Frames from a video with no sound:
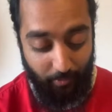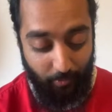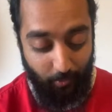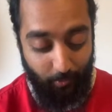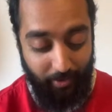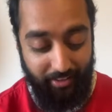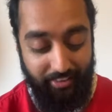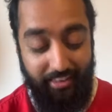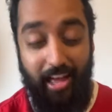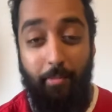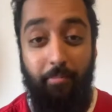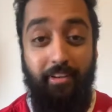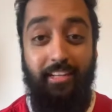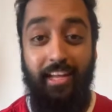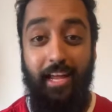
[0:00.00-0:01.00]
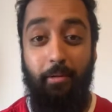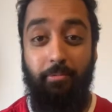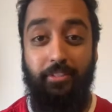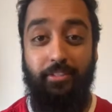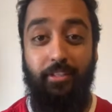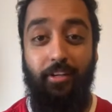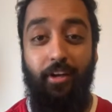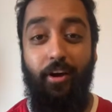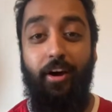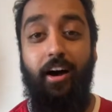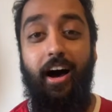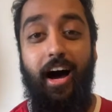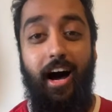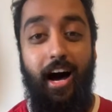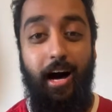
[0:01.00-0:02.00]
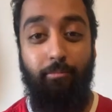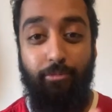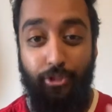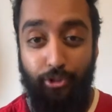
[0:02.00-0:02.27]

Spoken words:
with them tips, I'm